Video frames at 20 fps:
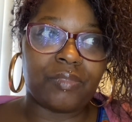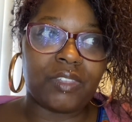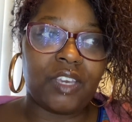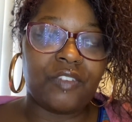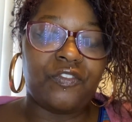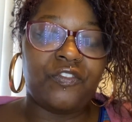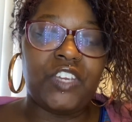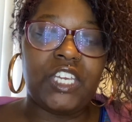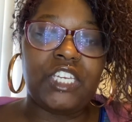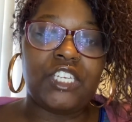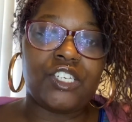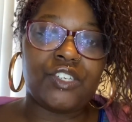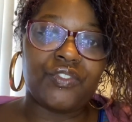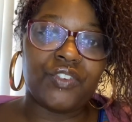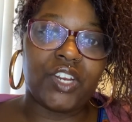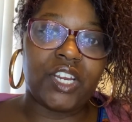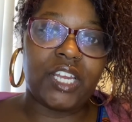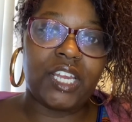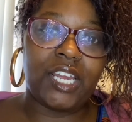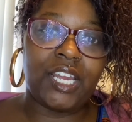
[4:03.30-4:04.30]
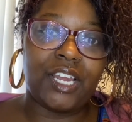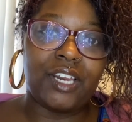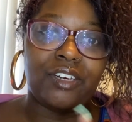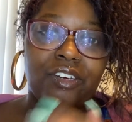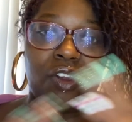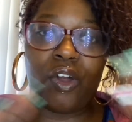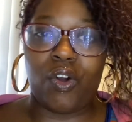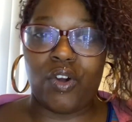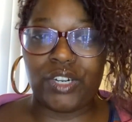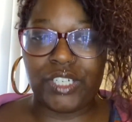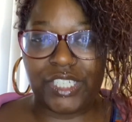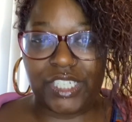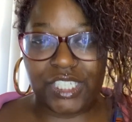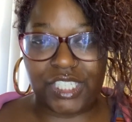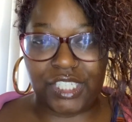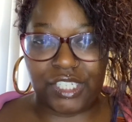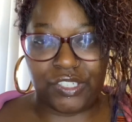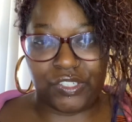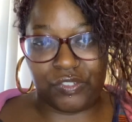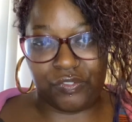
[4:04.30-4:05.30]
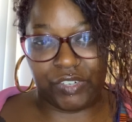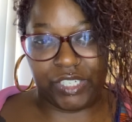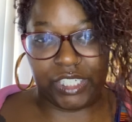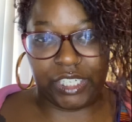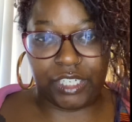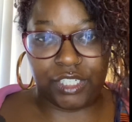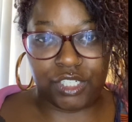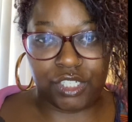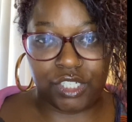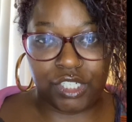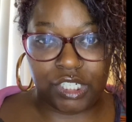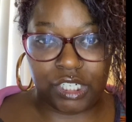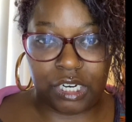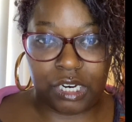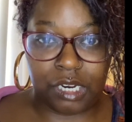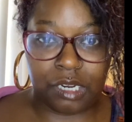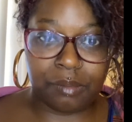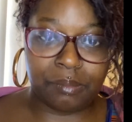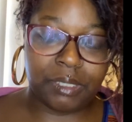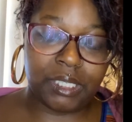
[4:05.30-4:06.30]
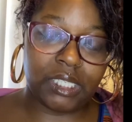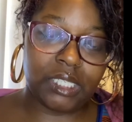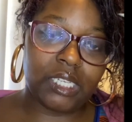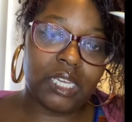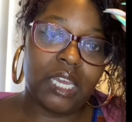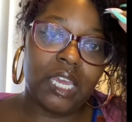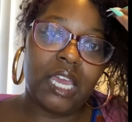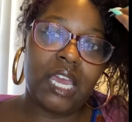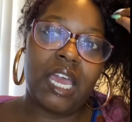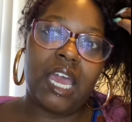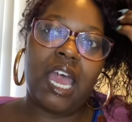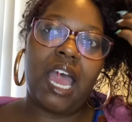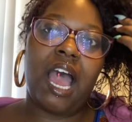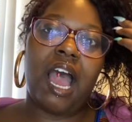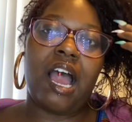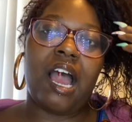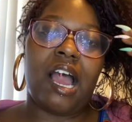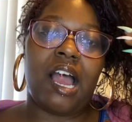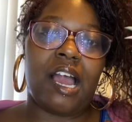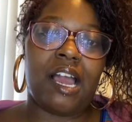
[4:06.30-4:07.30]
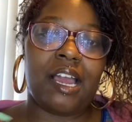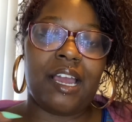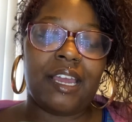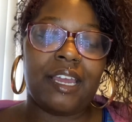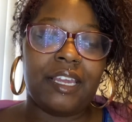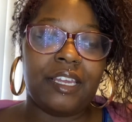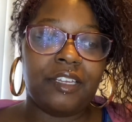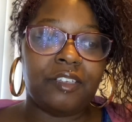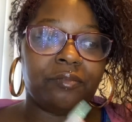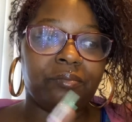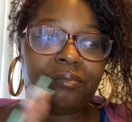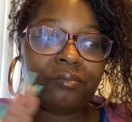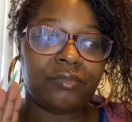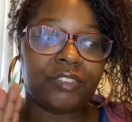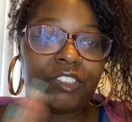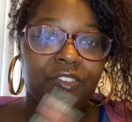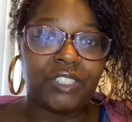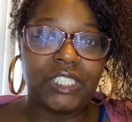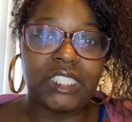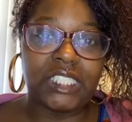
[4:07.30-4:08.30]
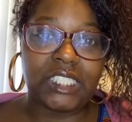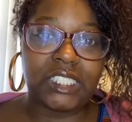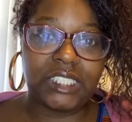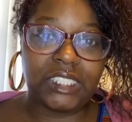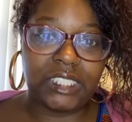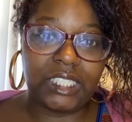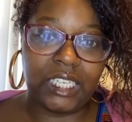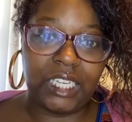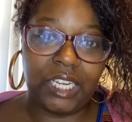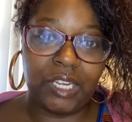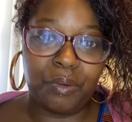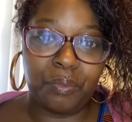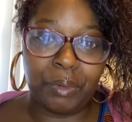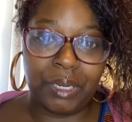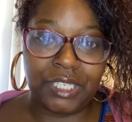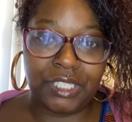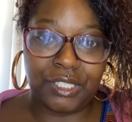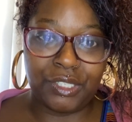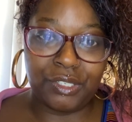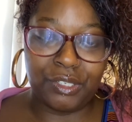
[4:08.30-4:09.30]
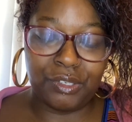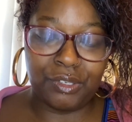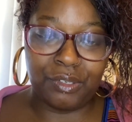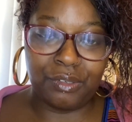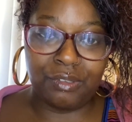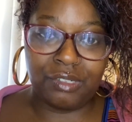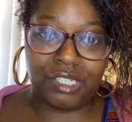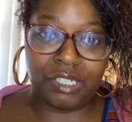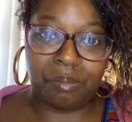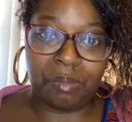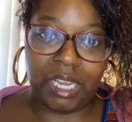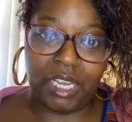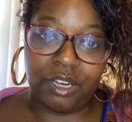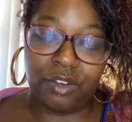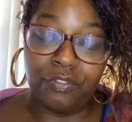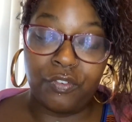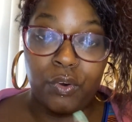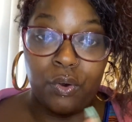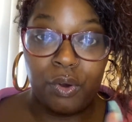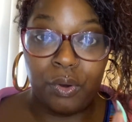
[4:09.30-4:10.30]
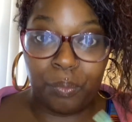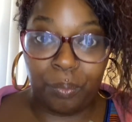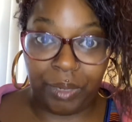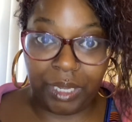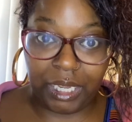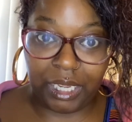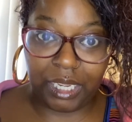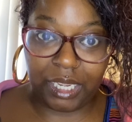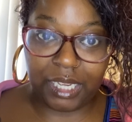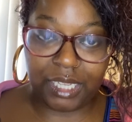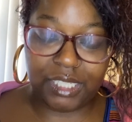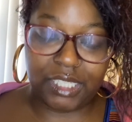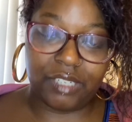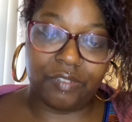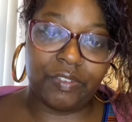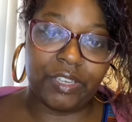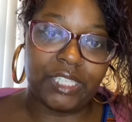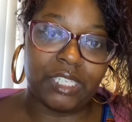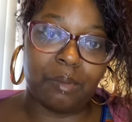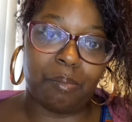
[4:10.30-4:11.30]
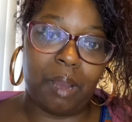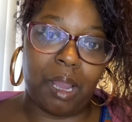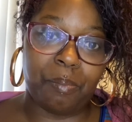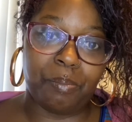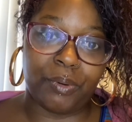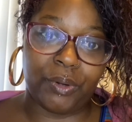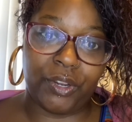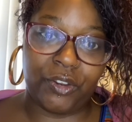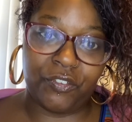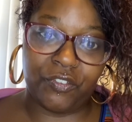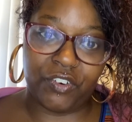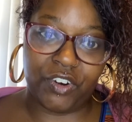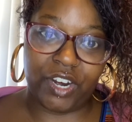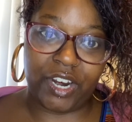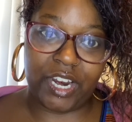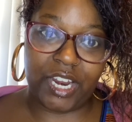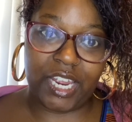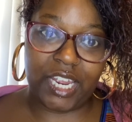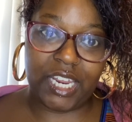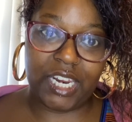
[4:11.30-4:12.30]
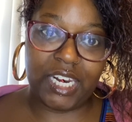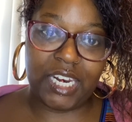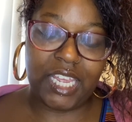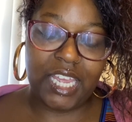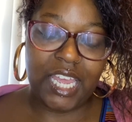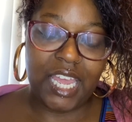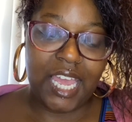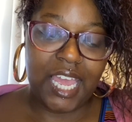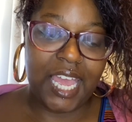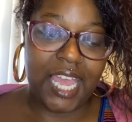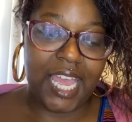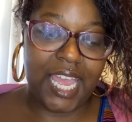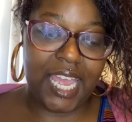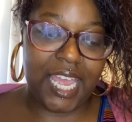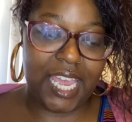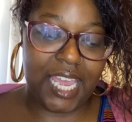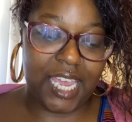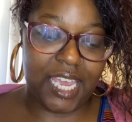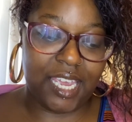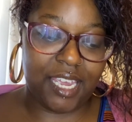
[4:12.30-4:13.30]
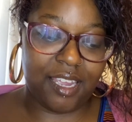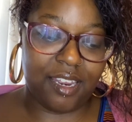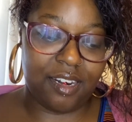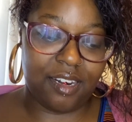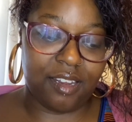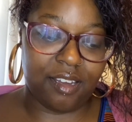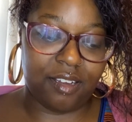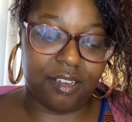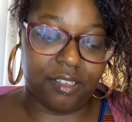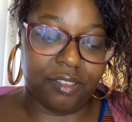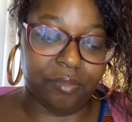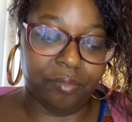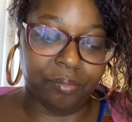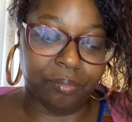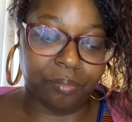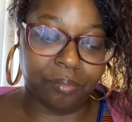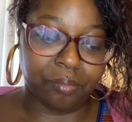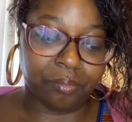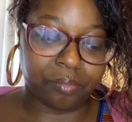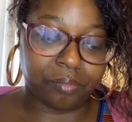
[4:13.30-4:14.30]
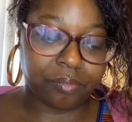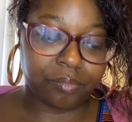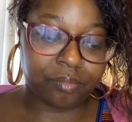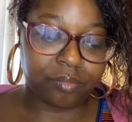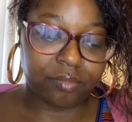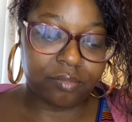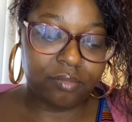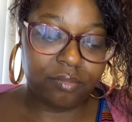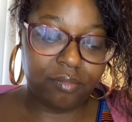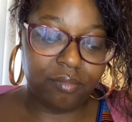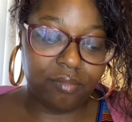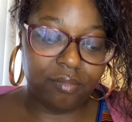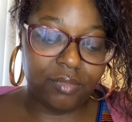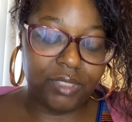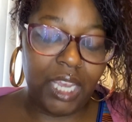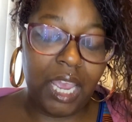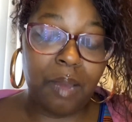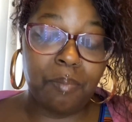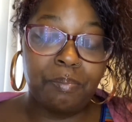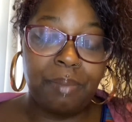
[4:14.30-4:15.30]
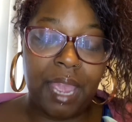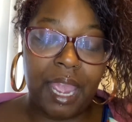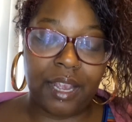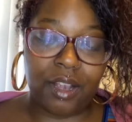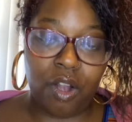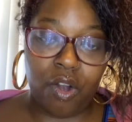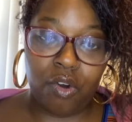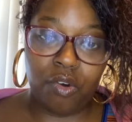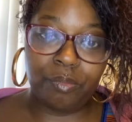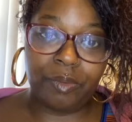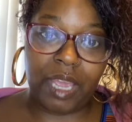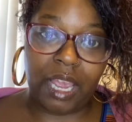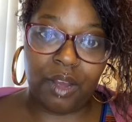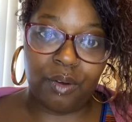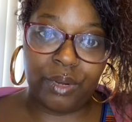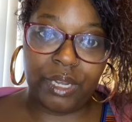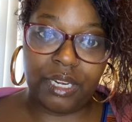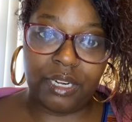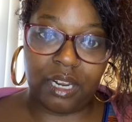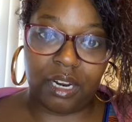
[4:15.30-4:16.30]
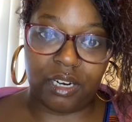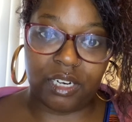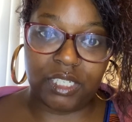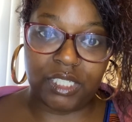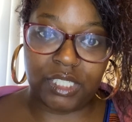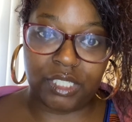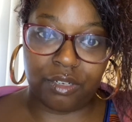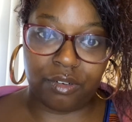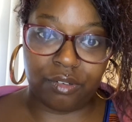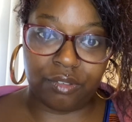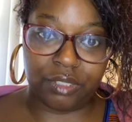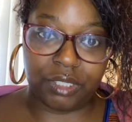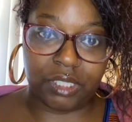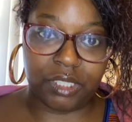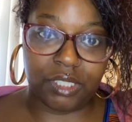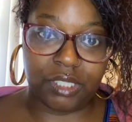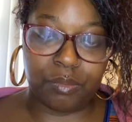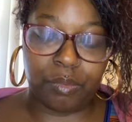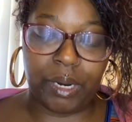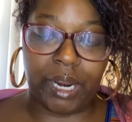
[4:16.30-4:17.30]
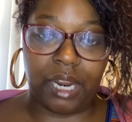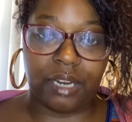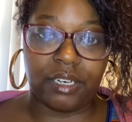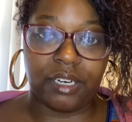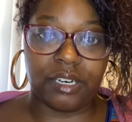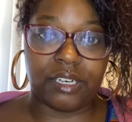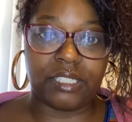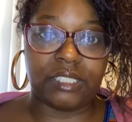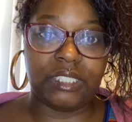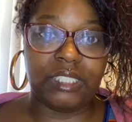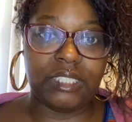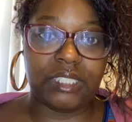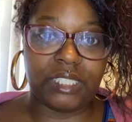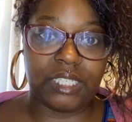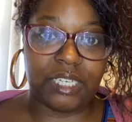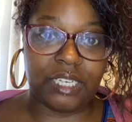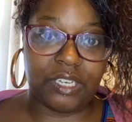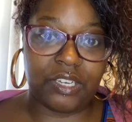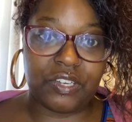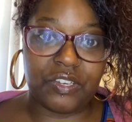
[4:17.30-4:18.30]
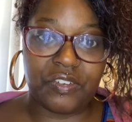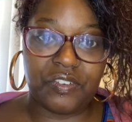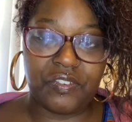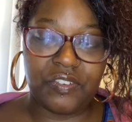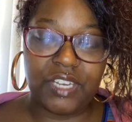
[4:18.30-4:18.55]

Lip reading: featuring long distance relationships. I recently went to Jamaica for a week to visit my boyfriend, and I'm back home now in Arizona where I currently live.